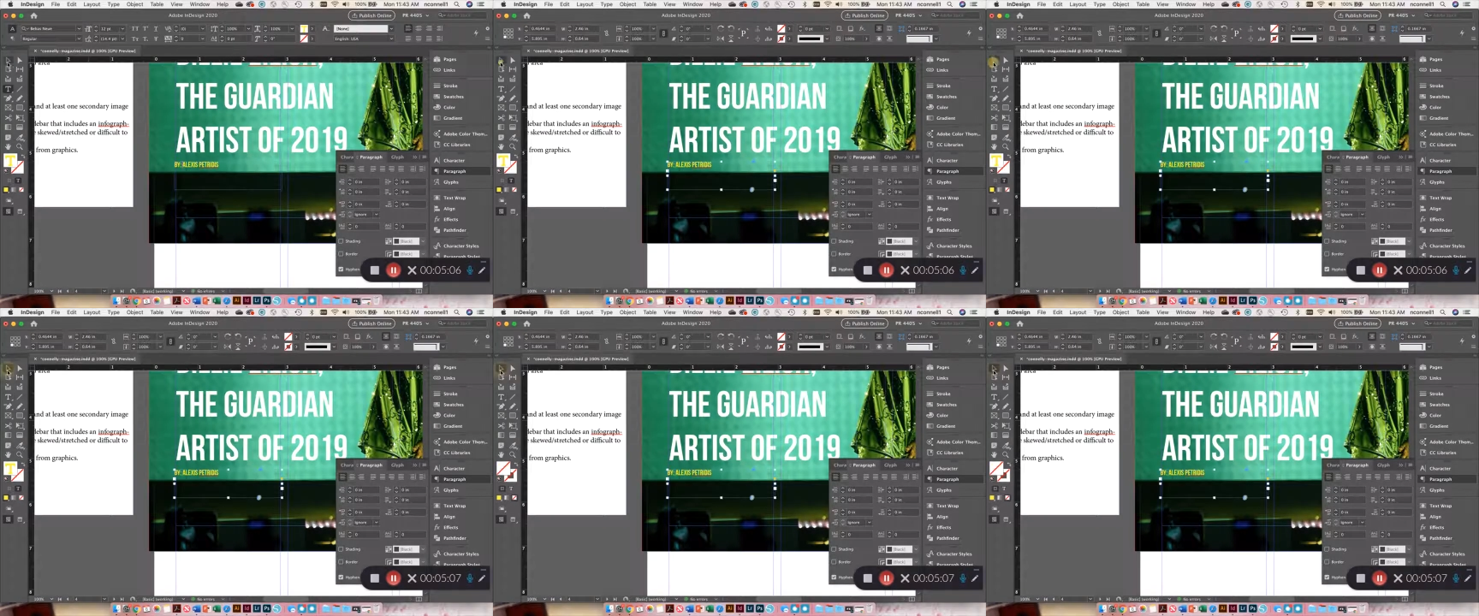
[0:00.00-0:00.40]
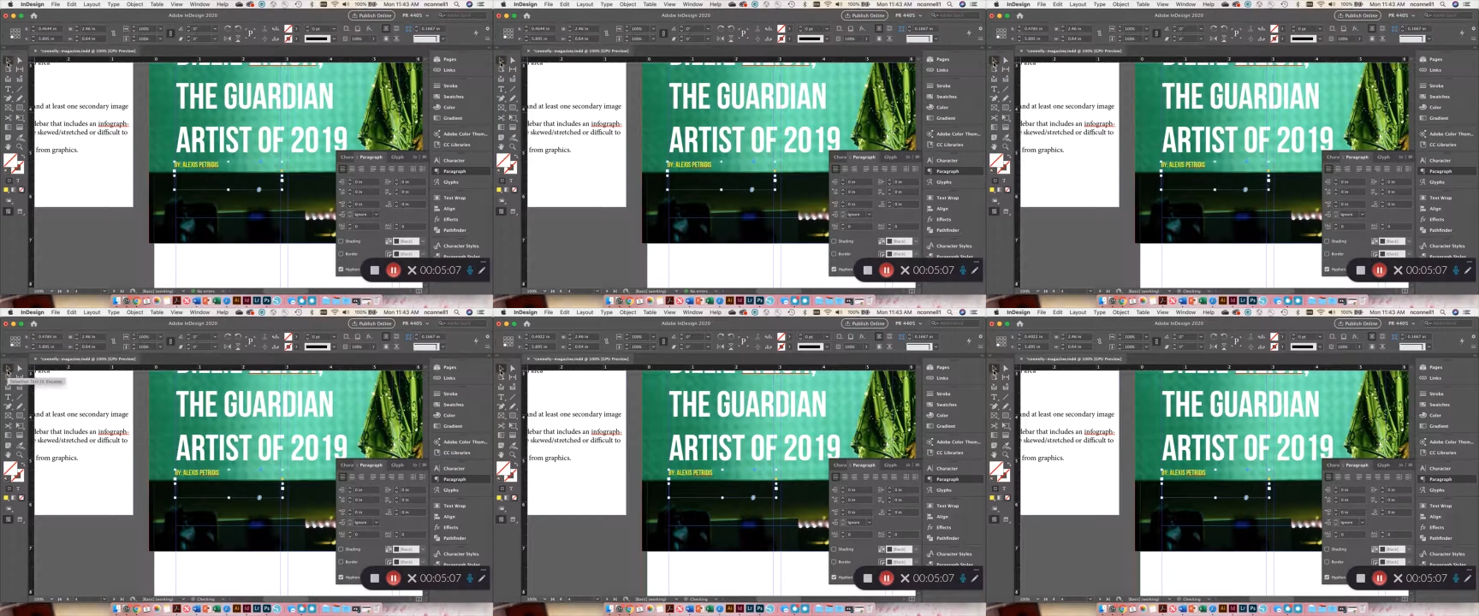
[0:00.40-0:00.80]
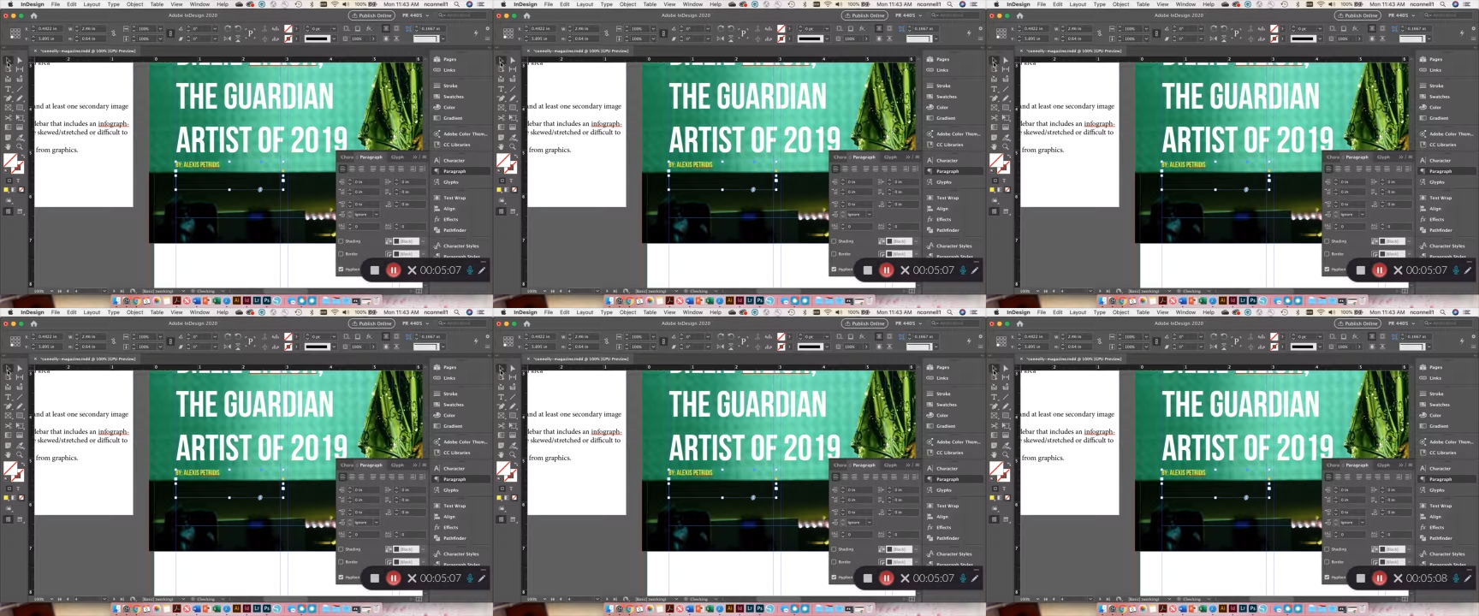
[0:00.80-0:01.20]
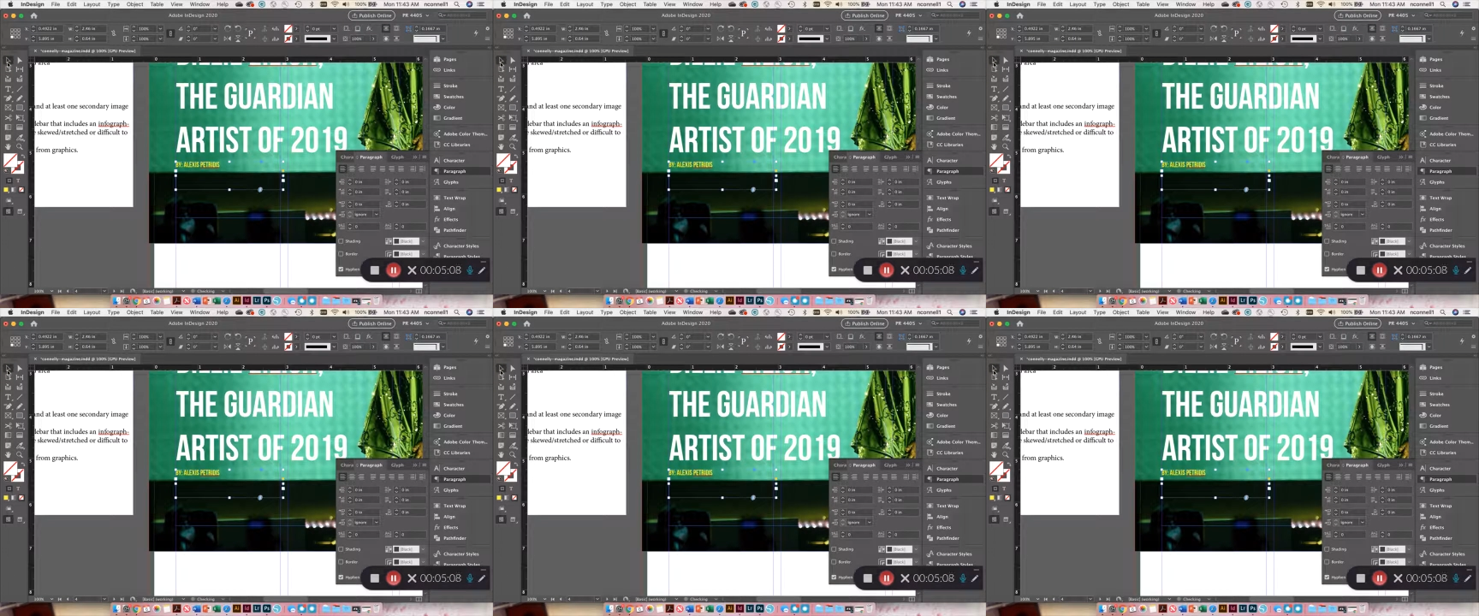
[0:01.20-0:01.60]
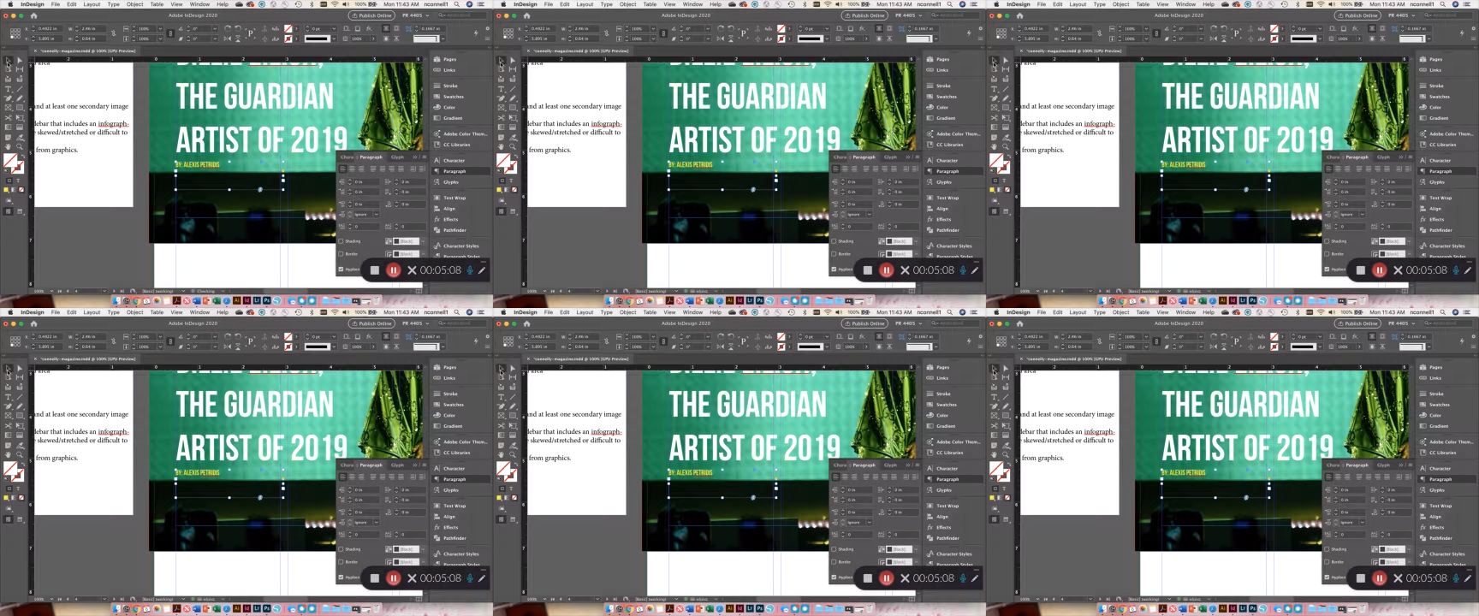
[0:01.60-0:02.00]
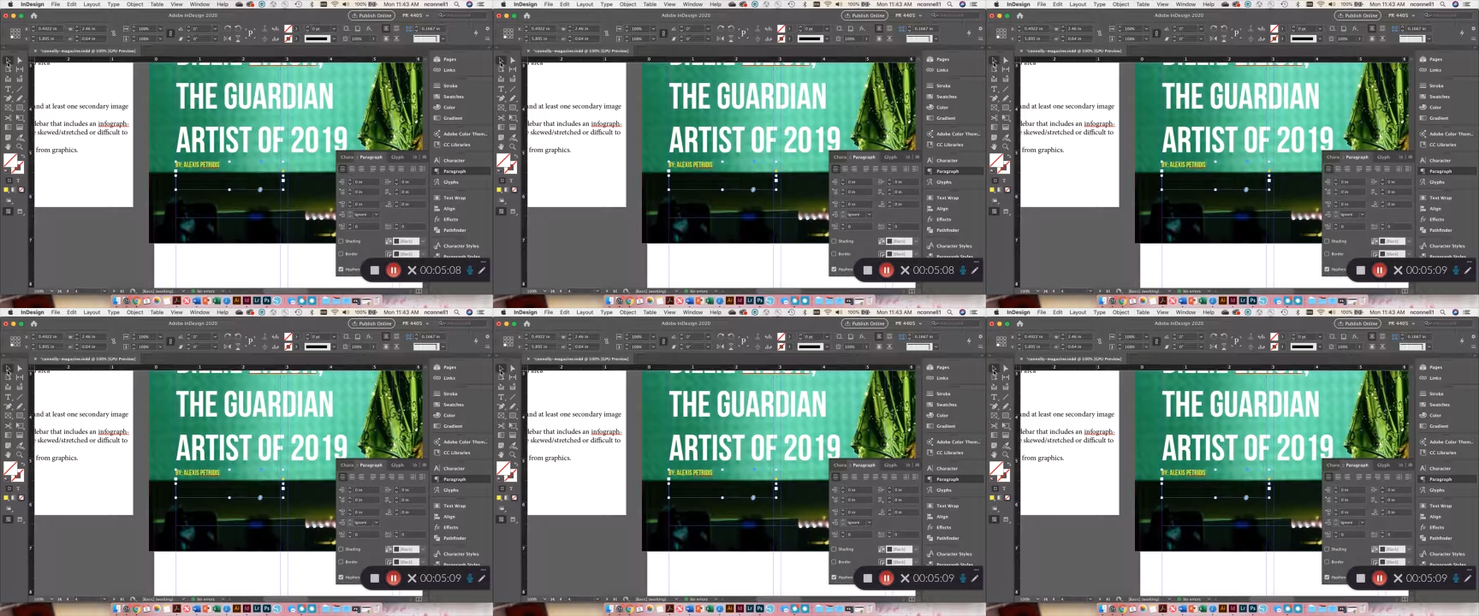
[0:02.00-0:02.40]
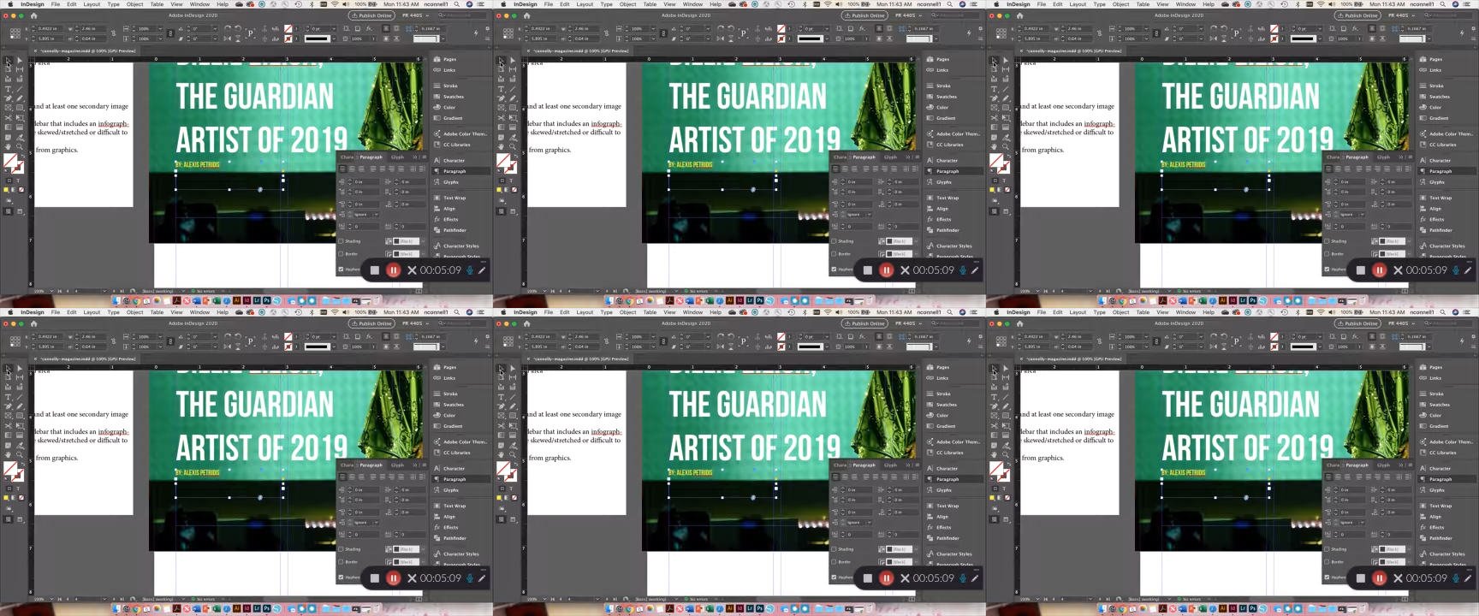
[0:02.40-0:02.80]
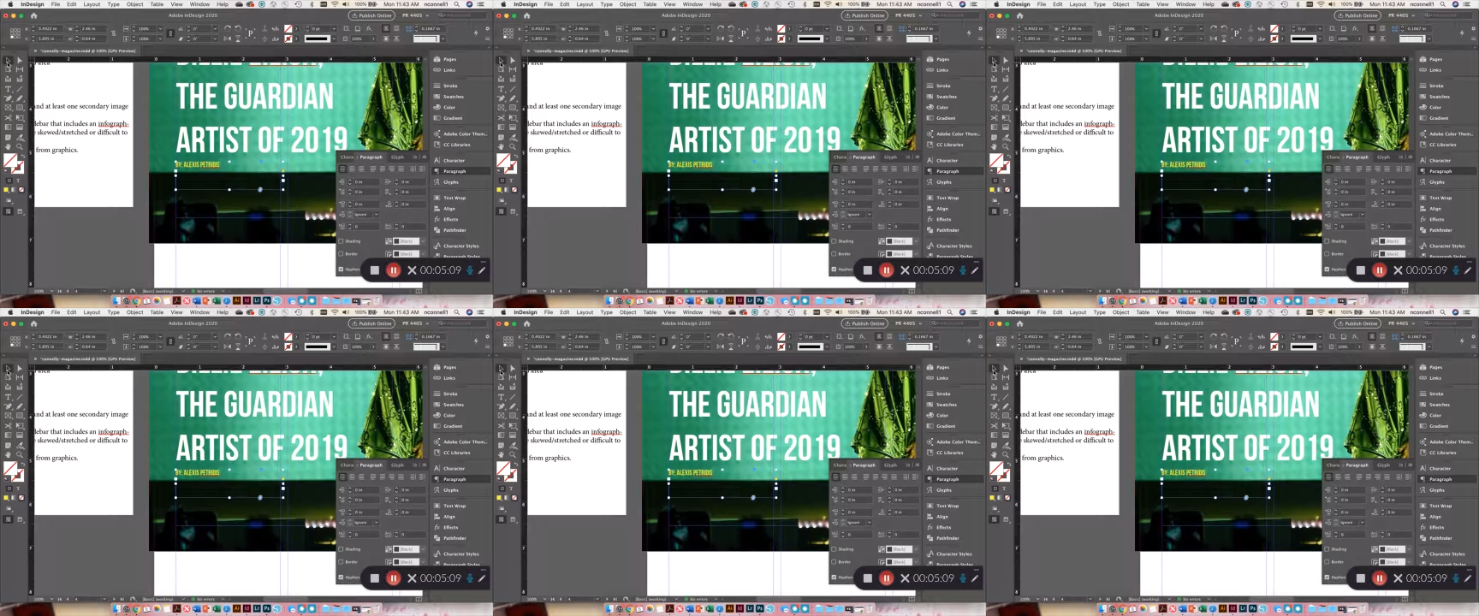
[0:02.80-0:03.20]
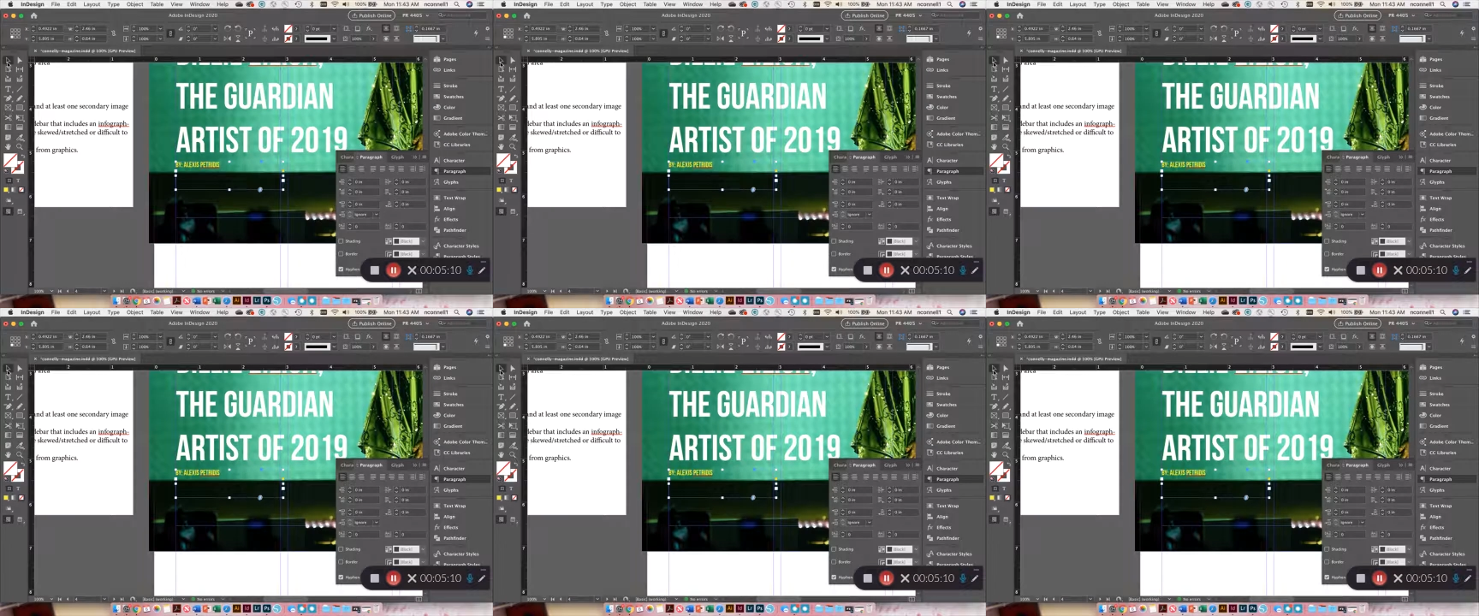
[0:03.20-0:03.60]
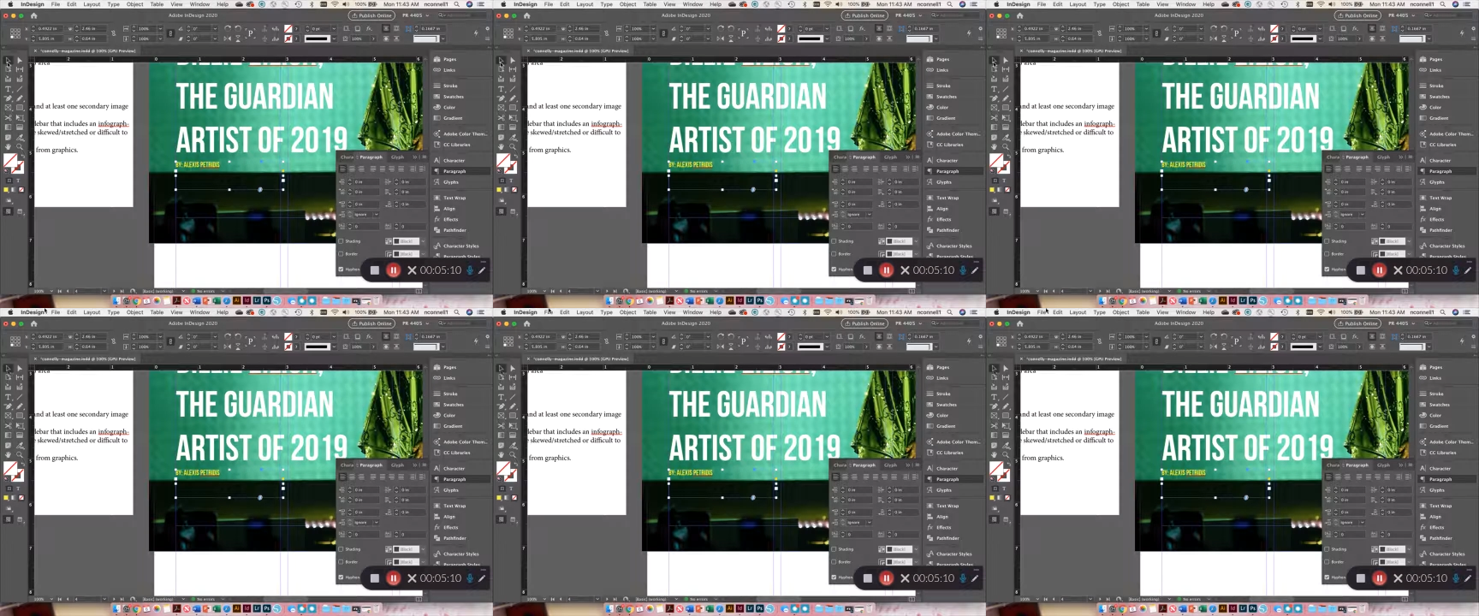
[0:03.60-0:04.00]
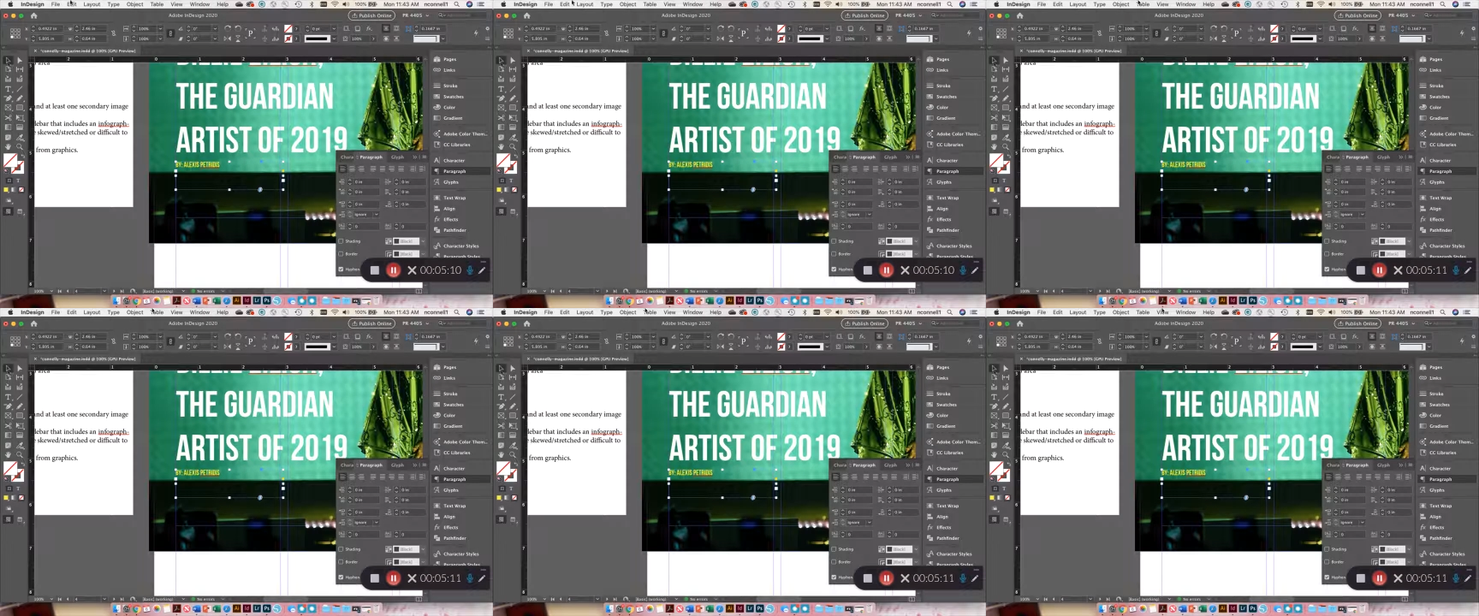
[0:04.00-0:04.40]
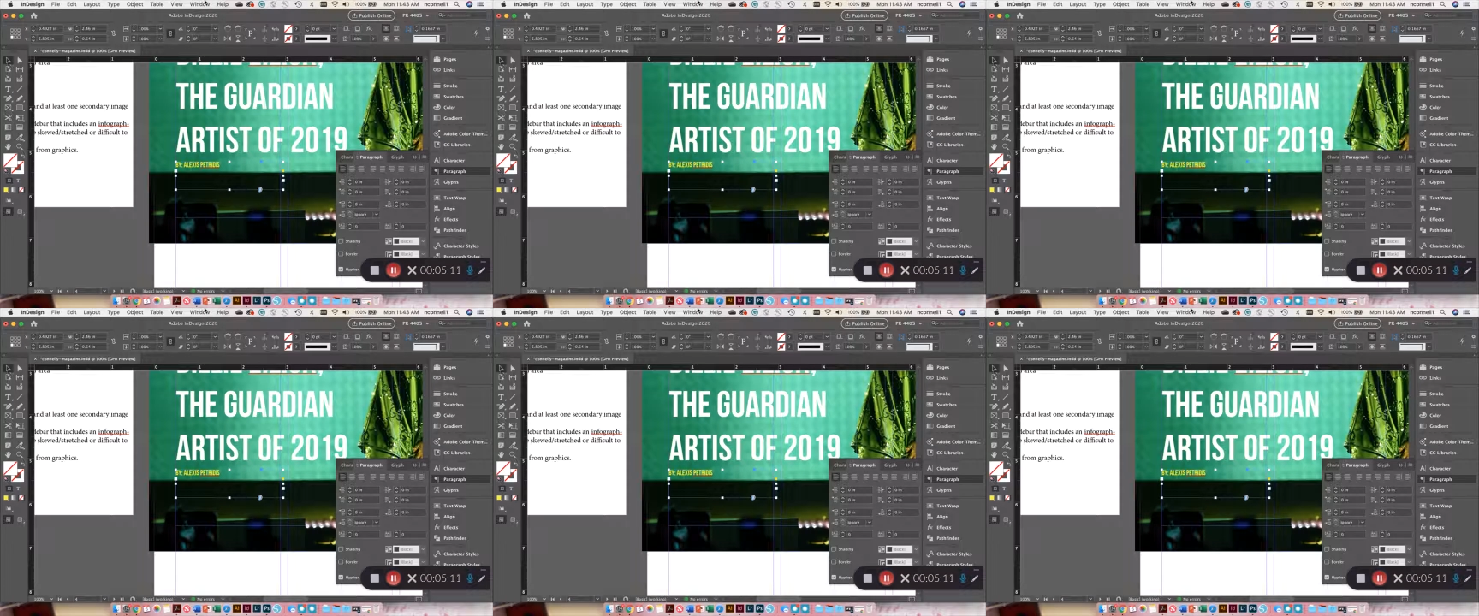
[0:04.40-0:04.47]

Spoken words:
(no speaker visible)